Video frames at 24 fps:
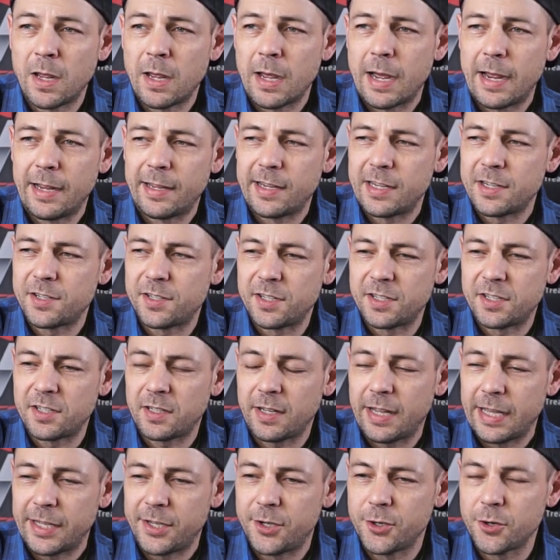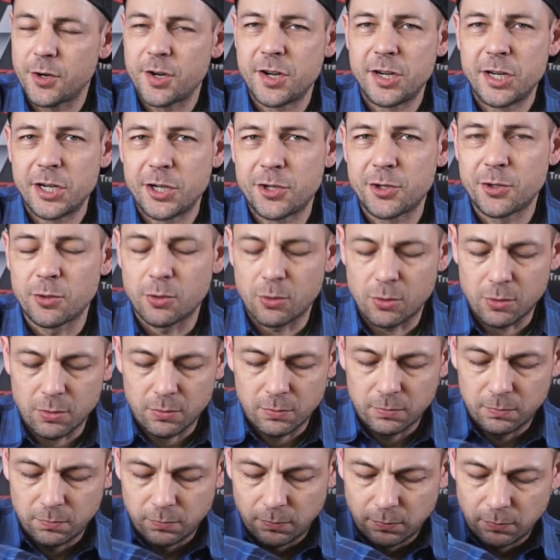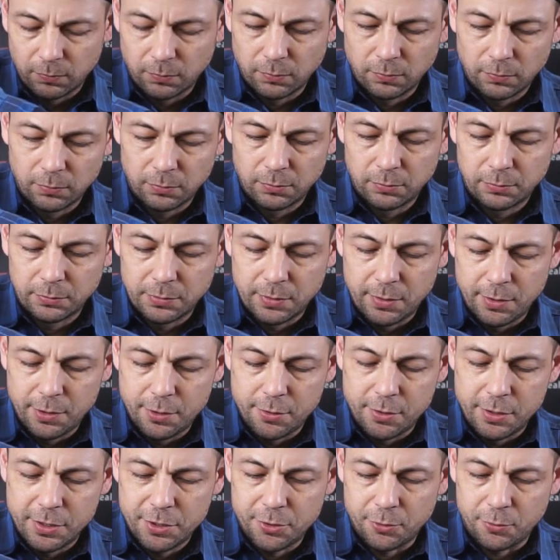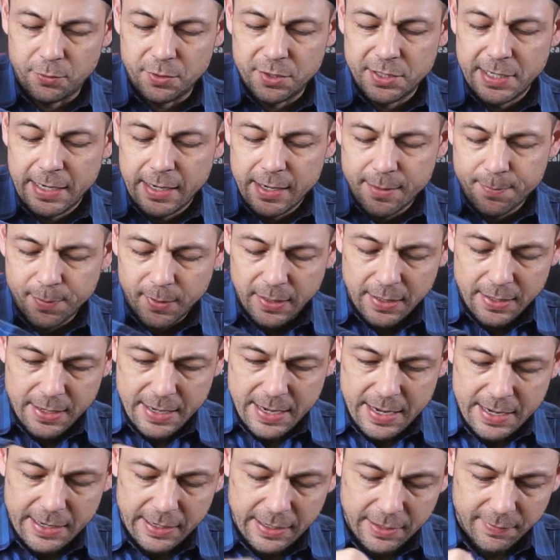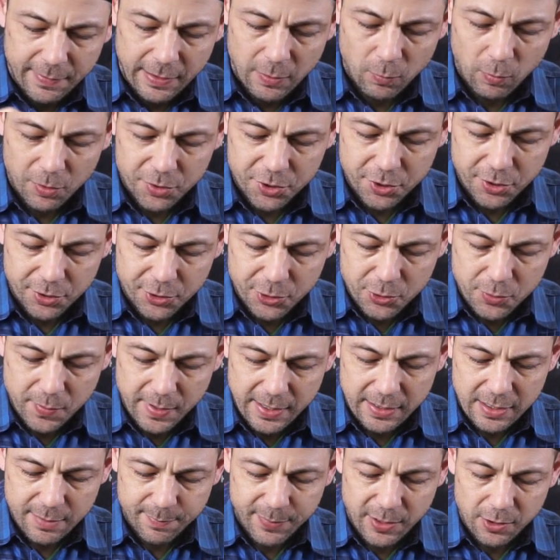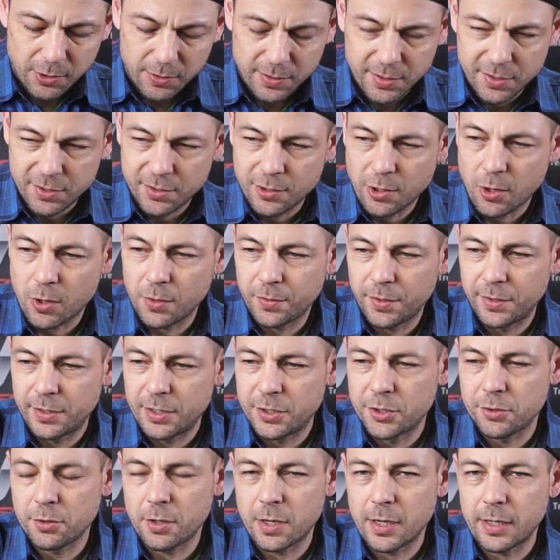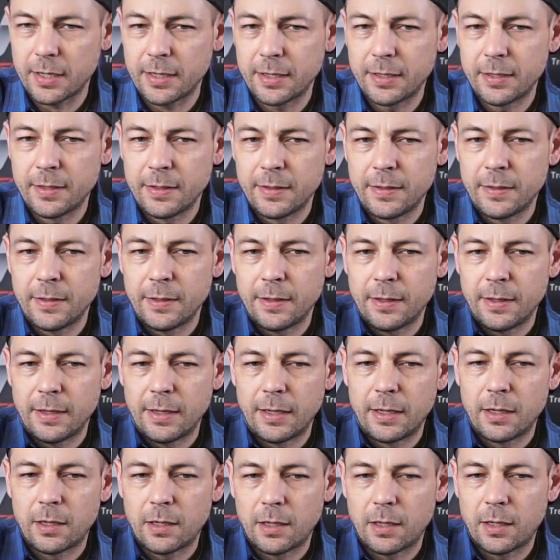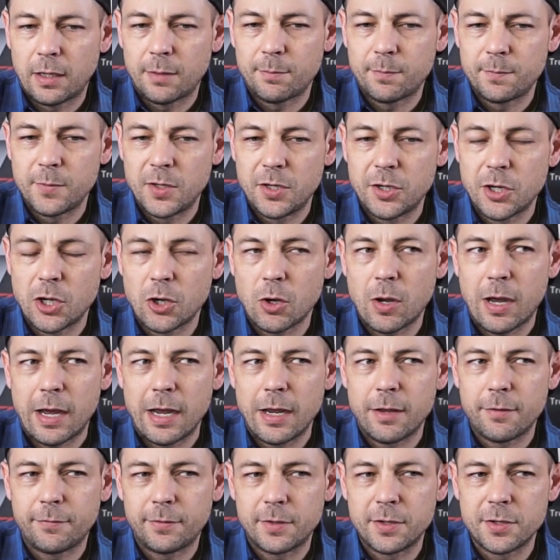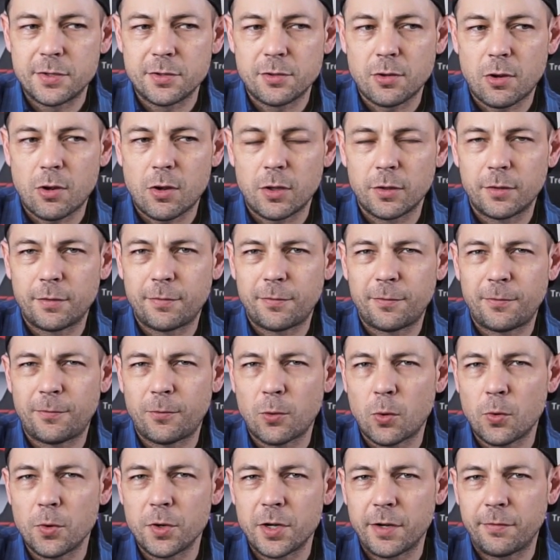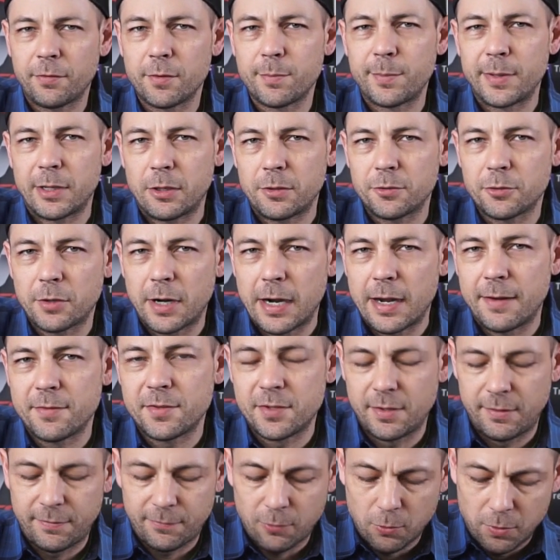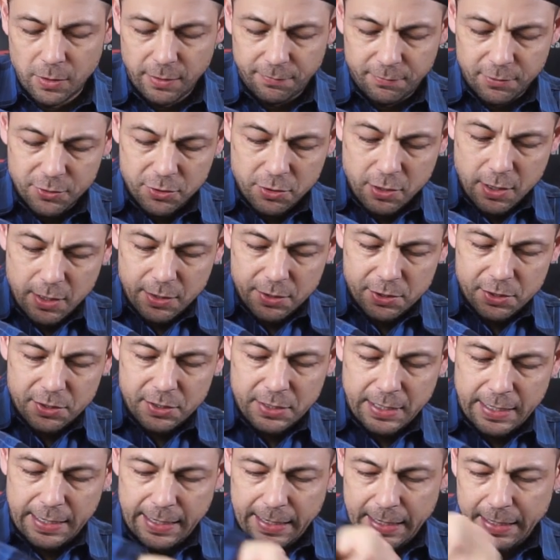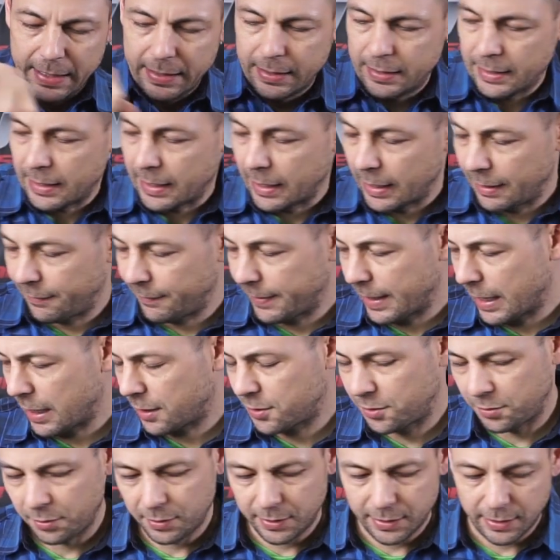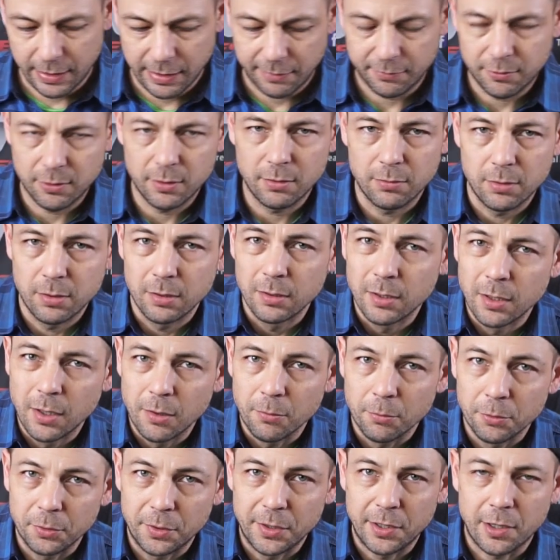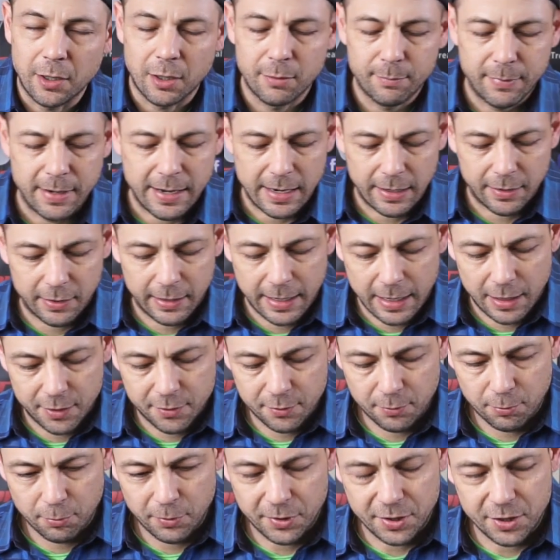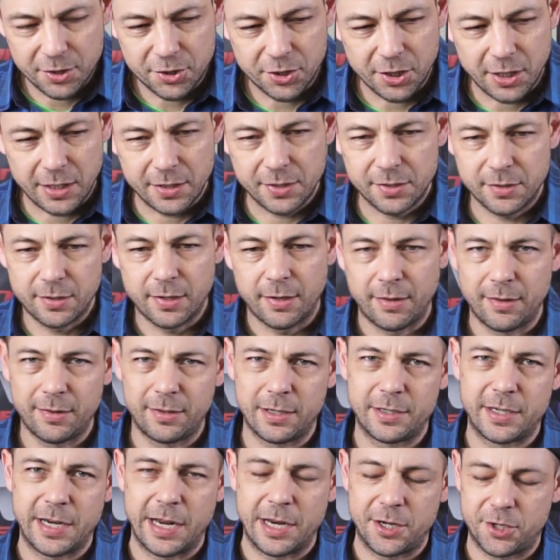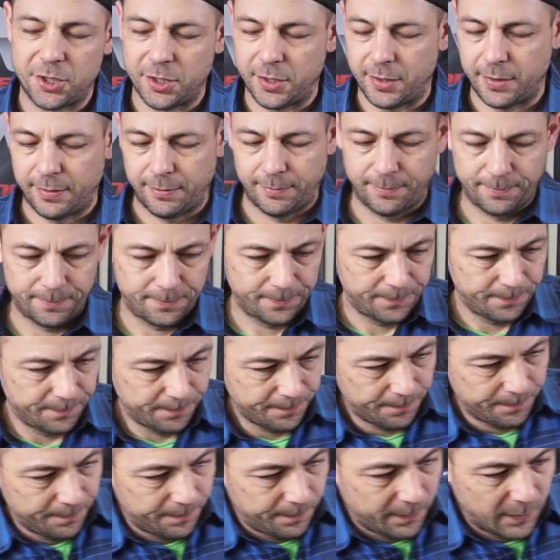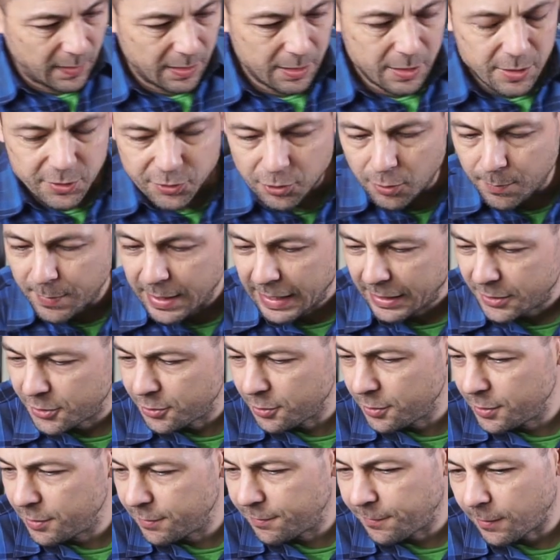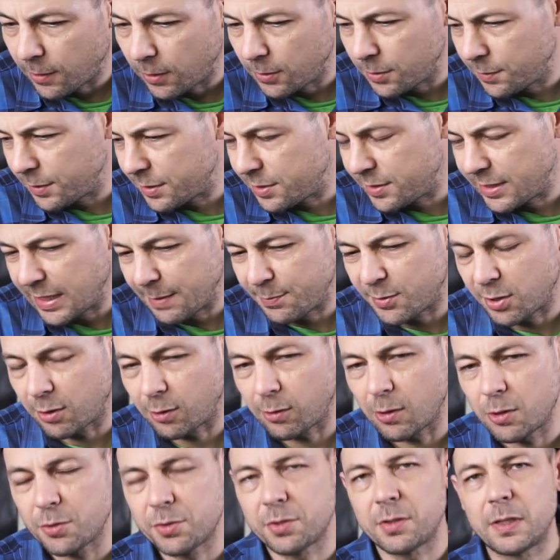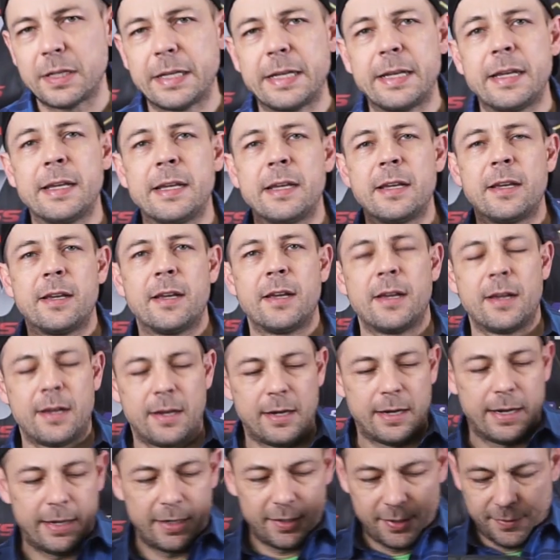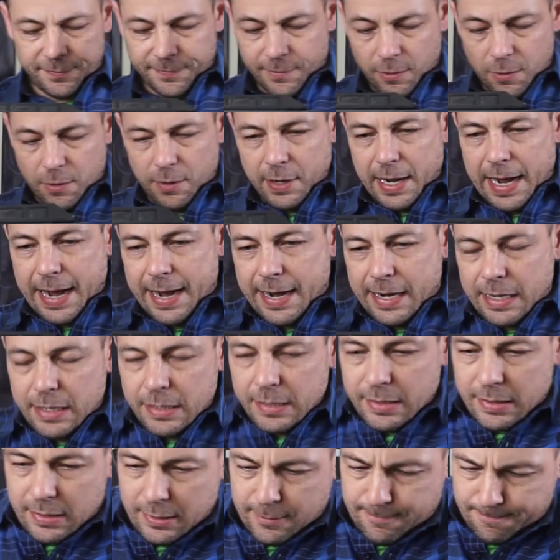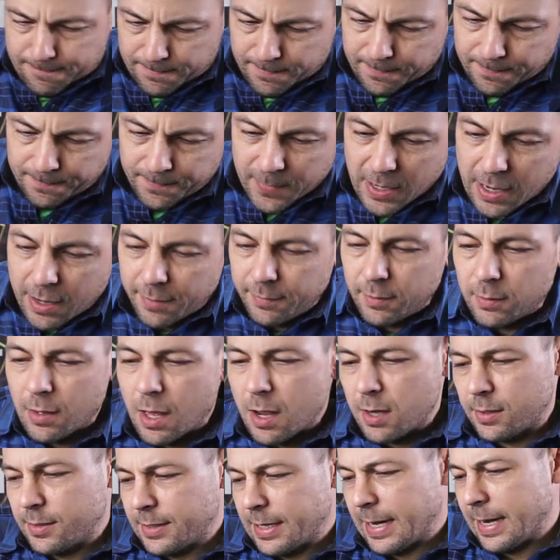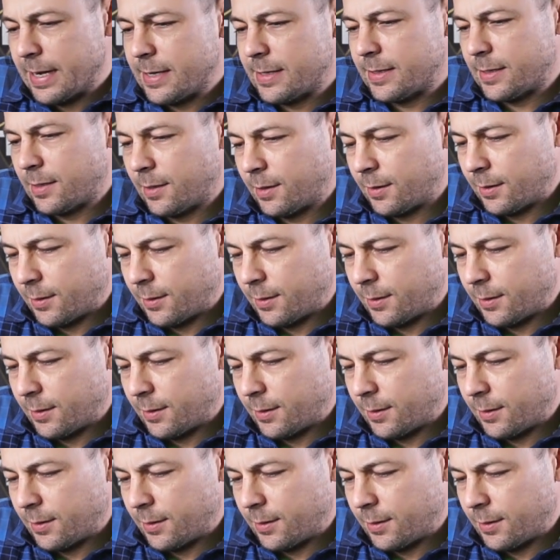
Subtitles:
I guess it's like your initial setup. And then once you do get the belt installed in the truck, you know, I have installed 4 different belt drives in 4 different trucks, and I've actually never really gone back and had to readjust the tension. So make sure you follow the steps closely as far as the Loctite.